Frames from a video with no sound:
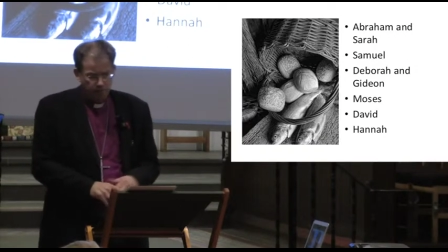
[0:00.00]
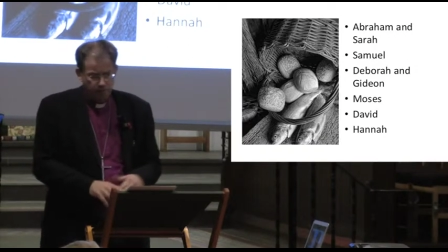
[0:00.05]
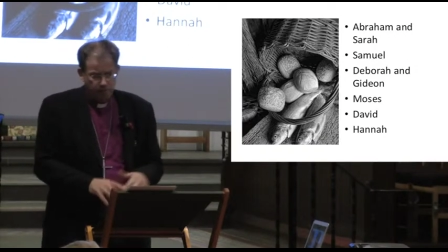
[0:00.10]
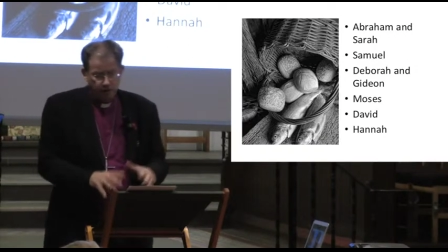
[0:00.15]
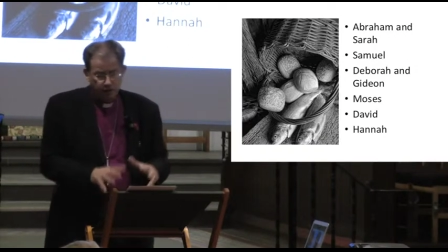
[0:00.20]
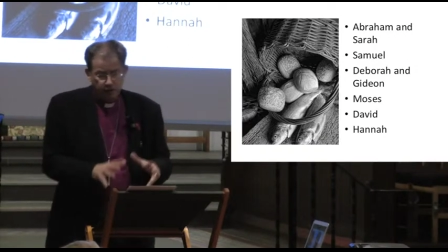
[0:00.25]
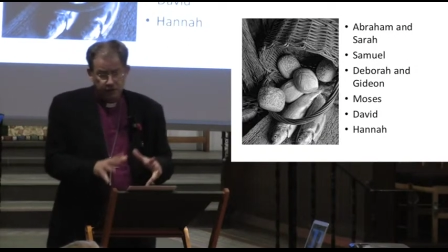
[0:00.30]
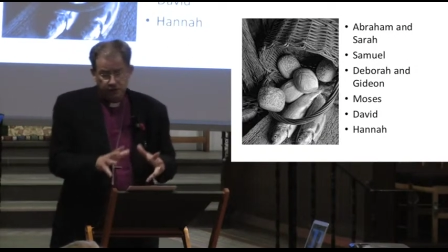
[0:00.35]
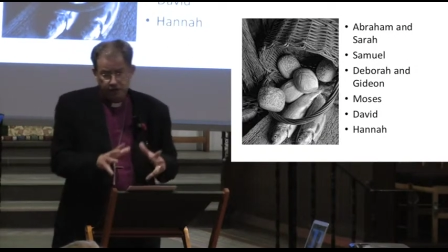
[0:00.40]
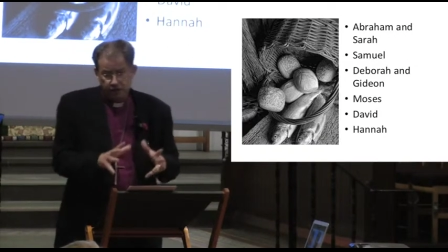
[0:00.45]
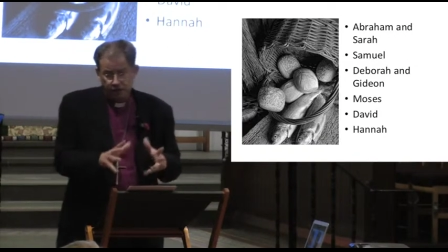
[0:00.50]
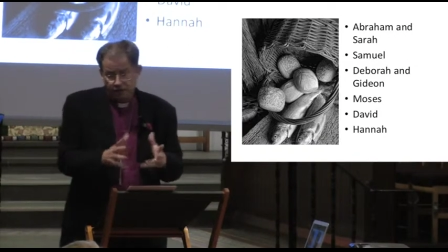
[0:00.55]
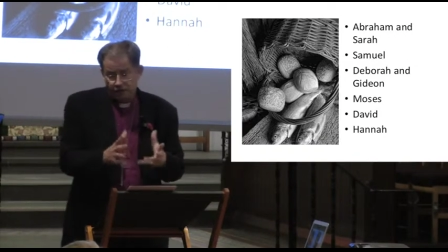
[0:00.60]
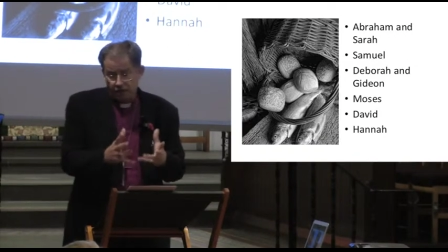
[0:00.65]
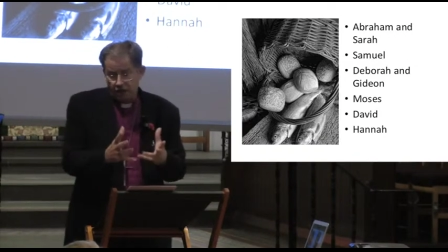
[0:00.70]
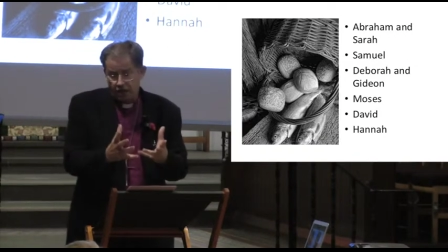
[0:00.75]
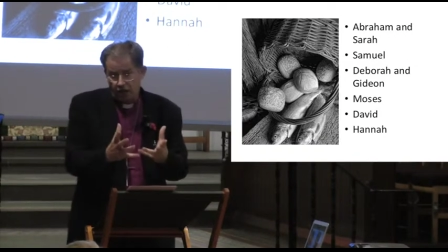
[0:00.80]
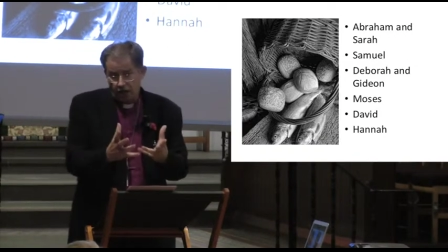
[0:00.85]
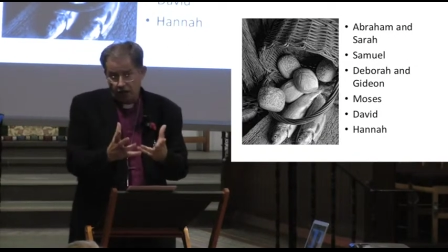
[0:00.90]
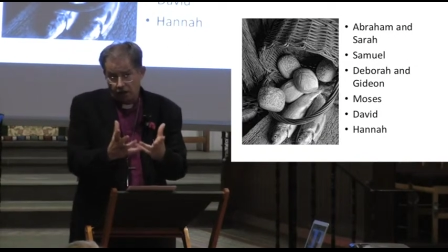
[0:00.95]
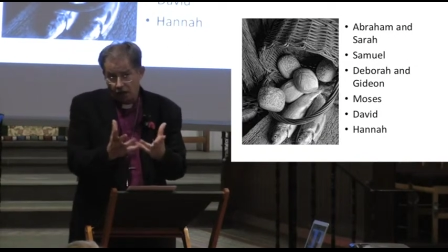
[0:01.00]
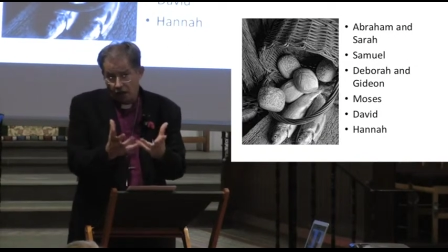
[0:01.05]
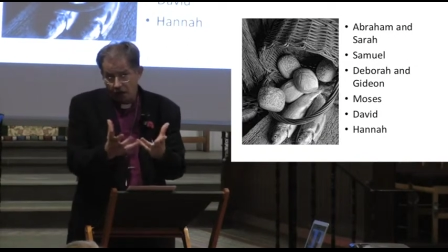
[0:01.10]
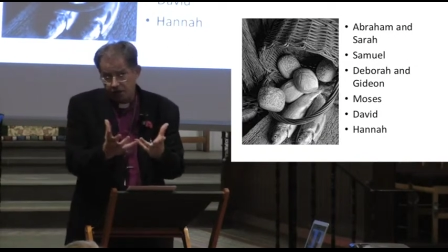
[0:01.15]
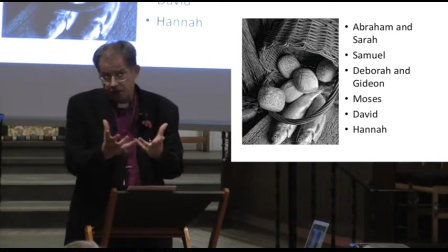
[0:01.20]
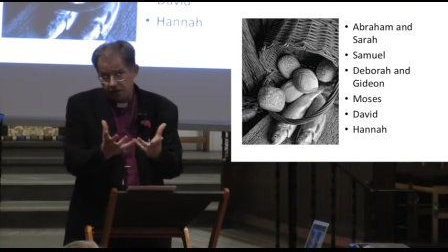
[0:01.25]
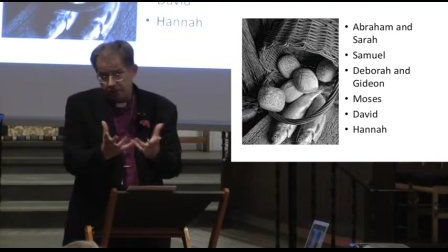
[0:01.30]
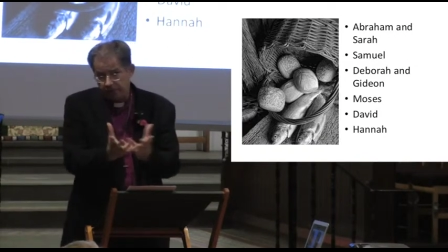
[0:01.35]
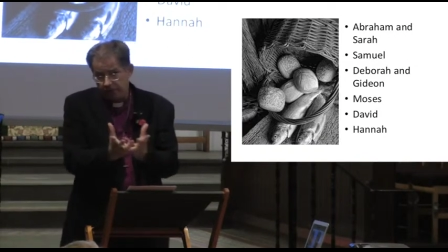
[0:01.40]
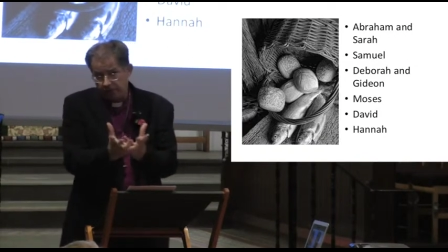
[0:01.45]
Moses seeing
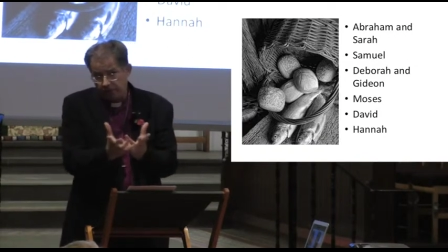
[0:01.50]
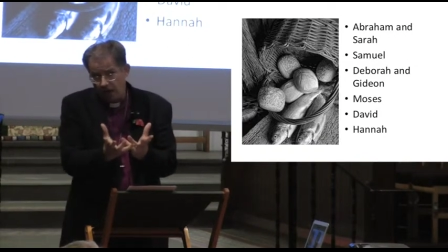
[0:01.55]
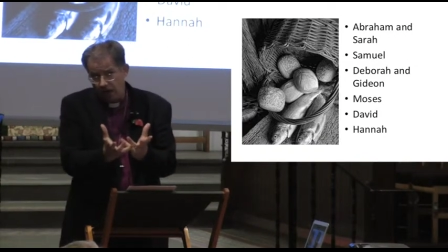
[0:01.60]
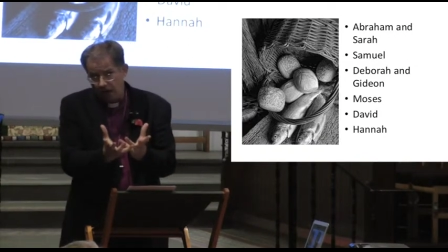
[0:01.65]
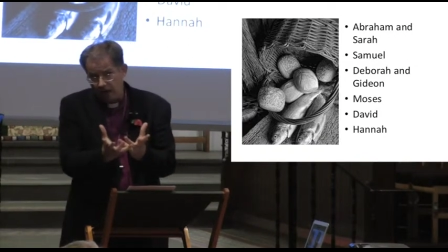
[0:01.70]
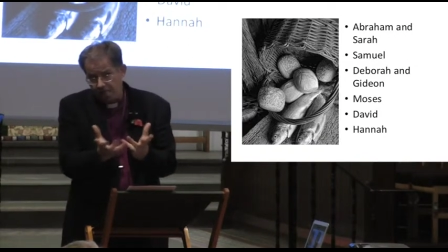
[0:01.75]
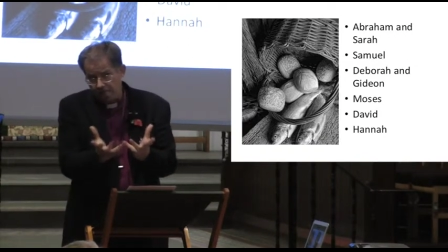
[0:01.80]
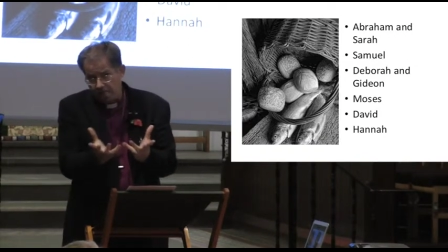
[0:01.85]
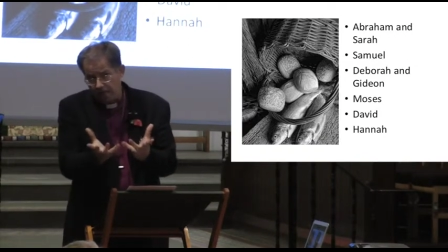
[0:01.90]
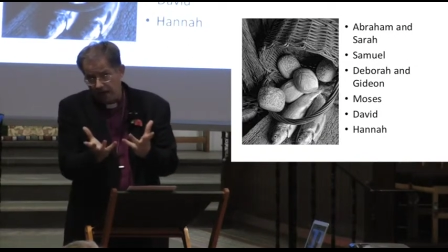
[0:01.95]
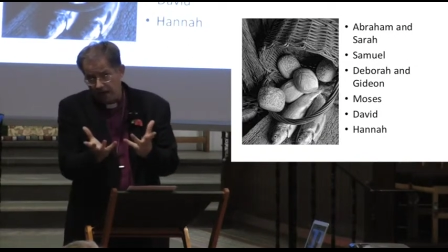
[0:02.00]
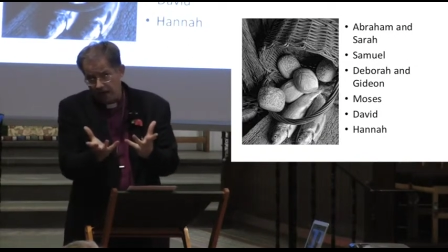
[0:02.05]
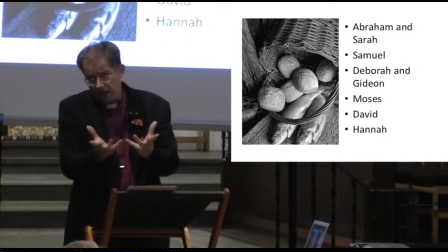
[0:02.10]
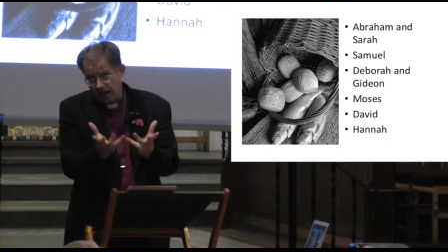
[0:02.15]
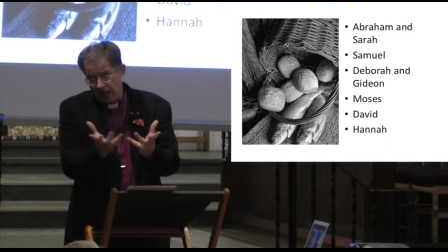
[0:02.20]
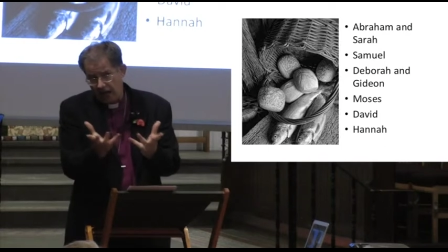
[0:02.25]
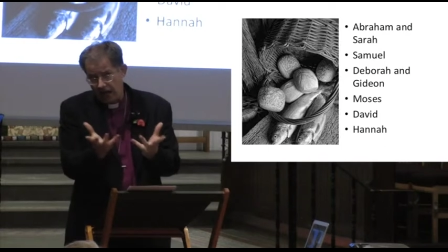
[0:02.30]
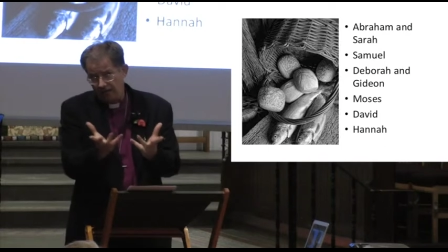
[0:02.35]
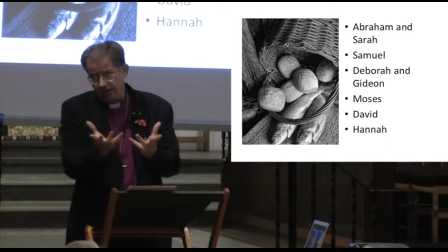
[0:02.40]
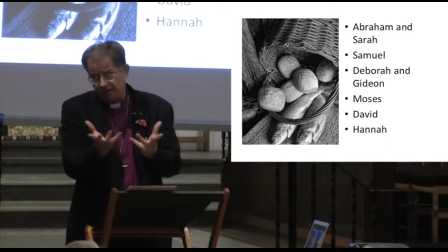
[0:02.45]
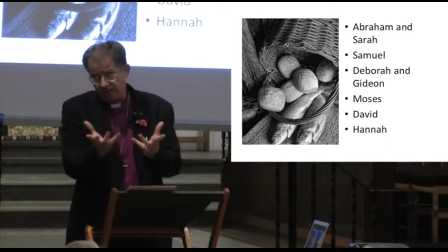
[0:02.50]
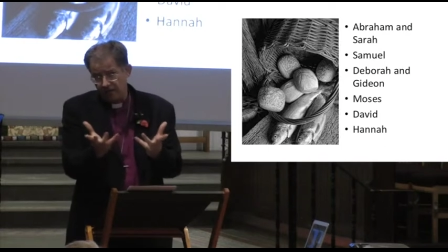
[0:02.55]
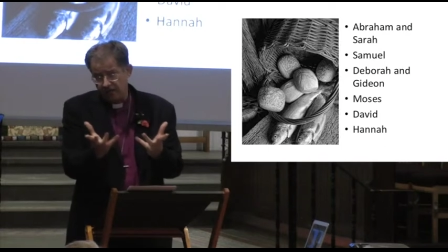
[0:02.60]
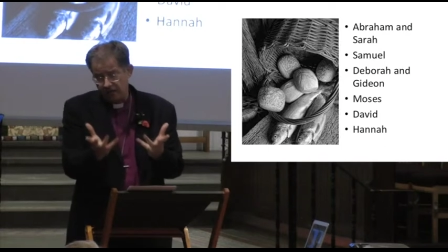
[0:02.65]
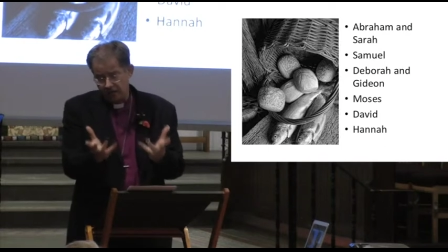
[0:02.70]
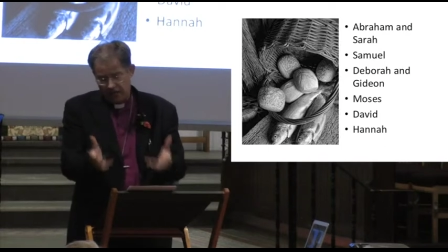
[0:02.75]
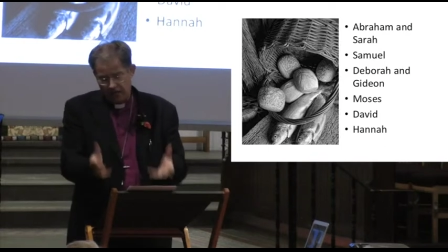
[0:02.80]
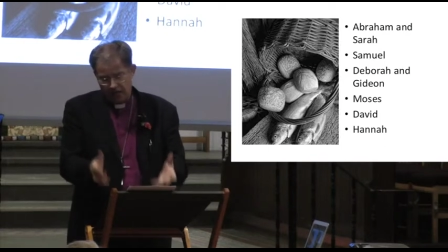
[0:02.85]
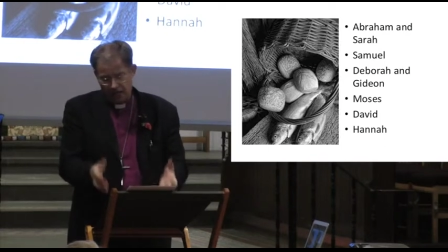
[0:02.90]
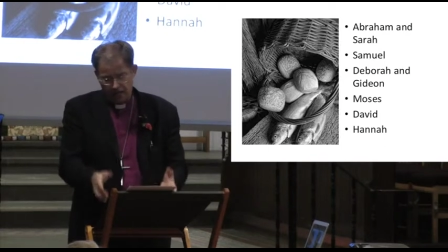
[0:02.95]
God supply manna every
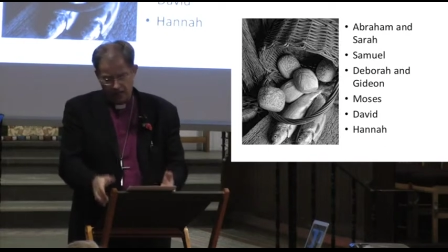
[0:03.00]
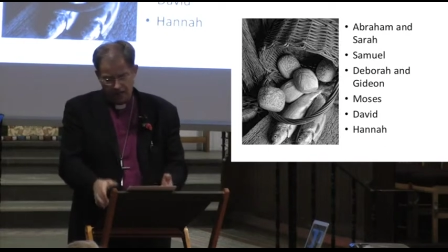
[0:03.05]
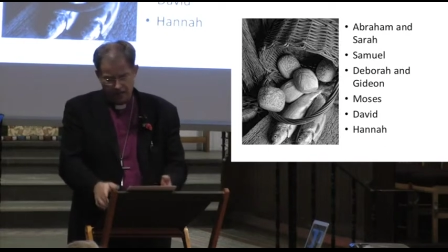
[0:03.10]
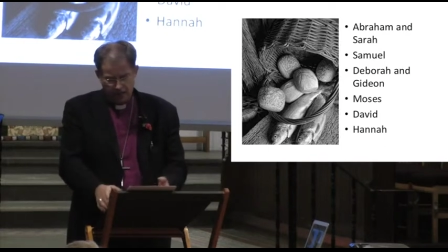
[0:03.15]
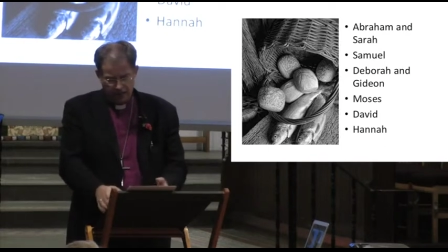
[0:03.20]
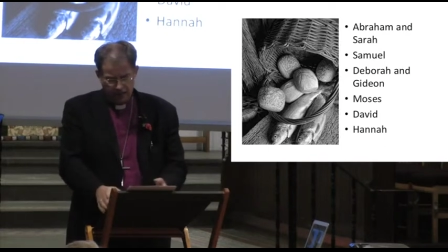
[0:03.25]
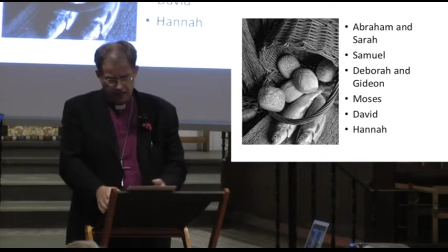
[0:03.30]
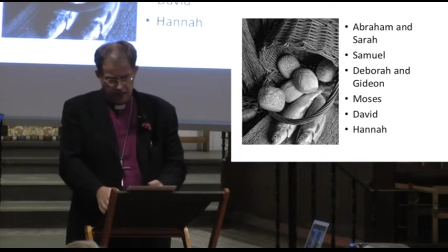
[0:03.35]
day